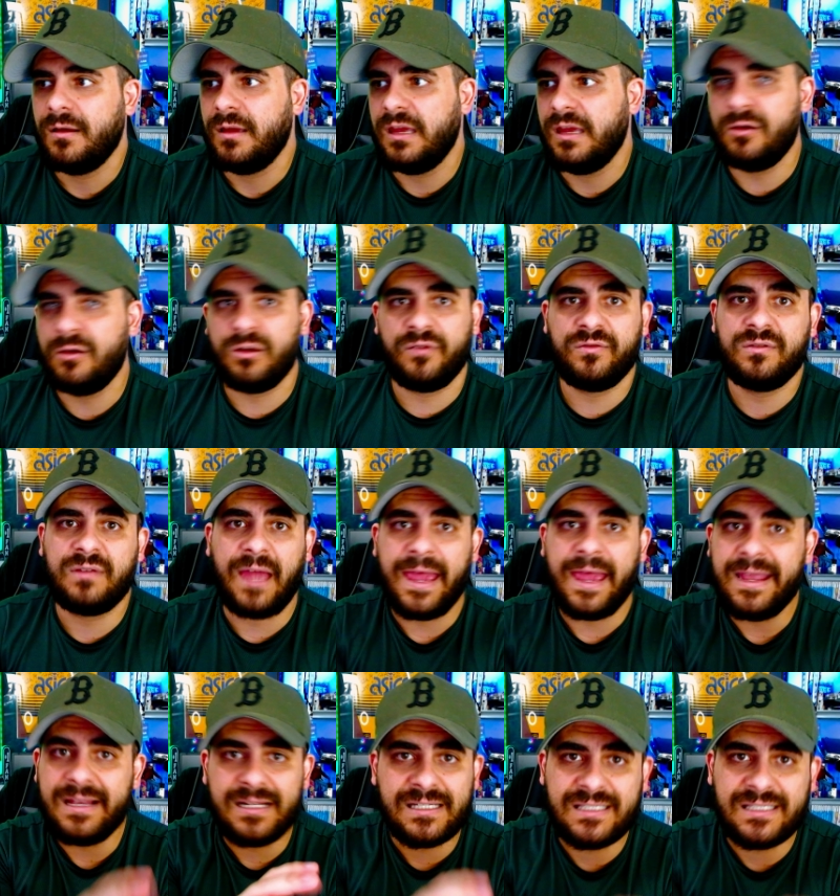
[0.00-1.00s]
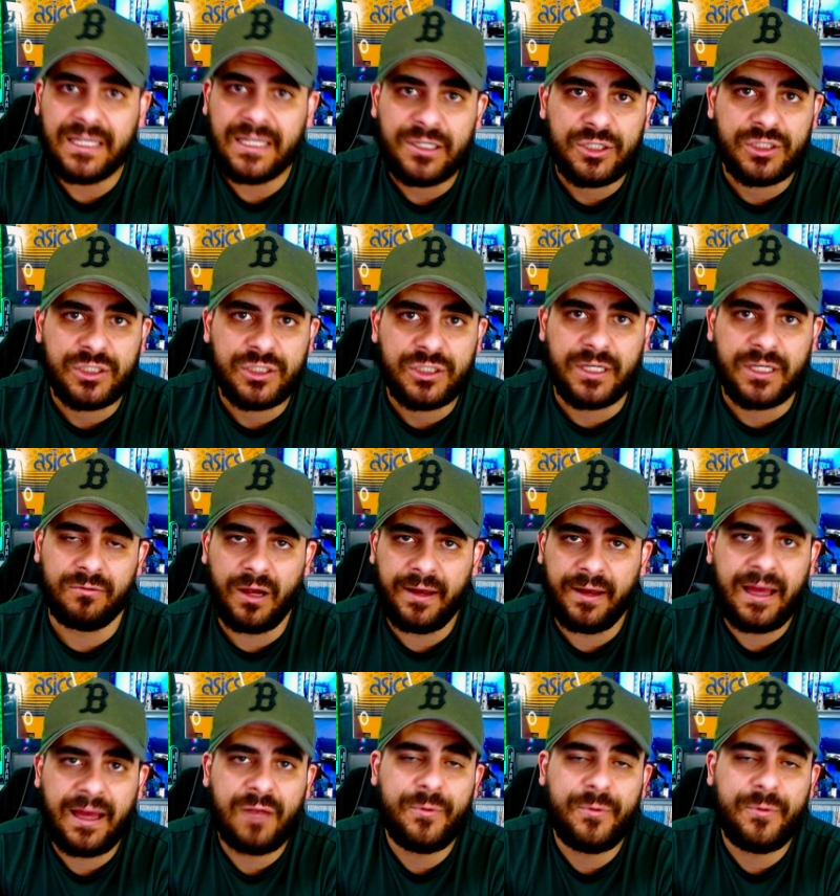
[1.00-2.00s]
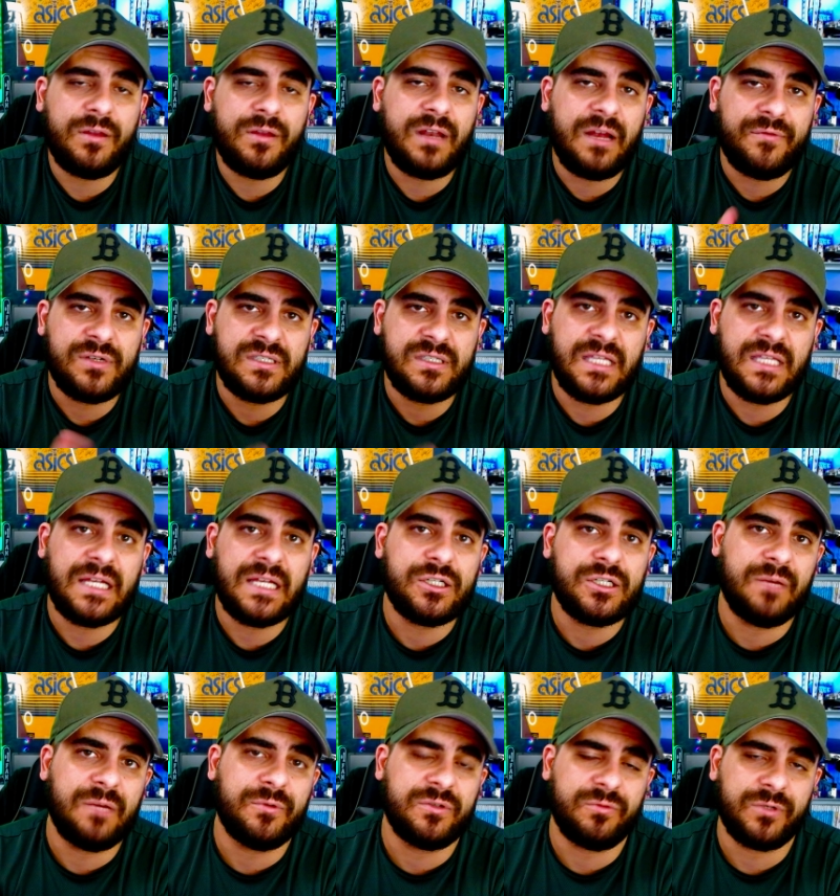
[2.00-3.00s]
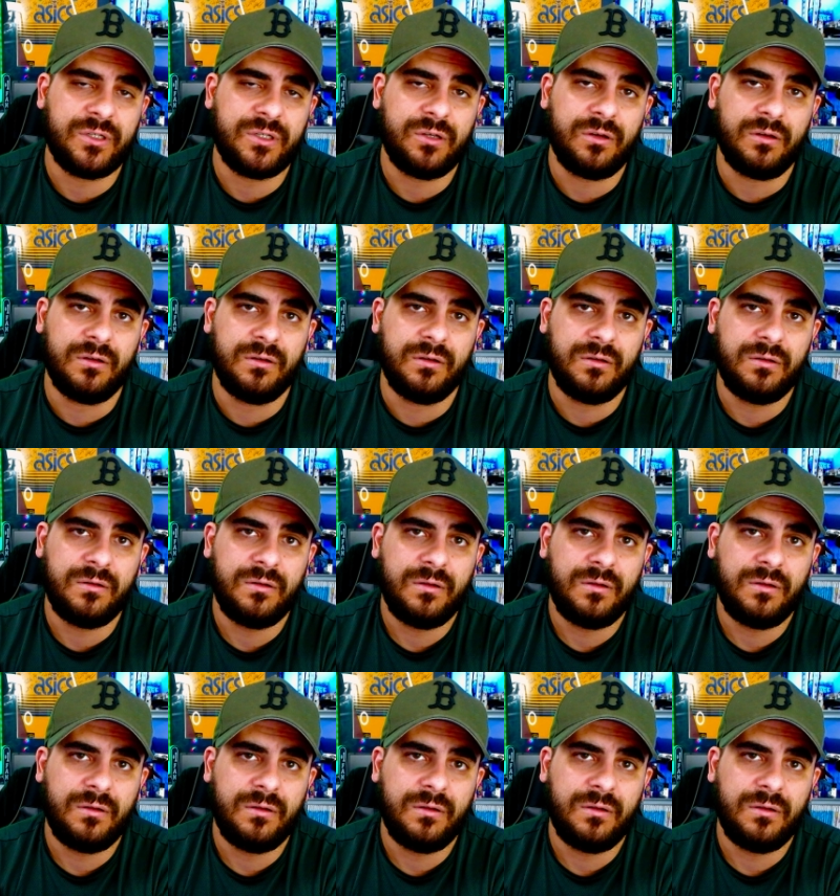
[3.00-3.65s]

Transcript: He could have taken a sticker sheet, right? How do we know that every sticker sheet was returned?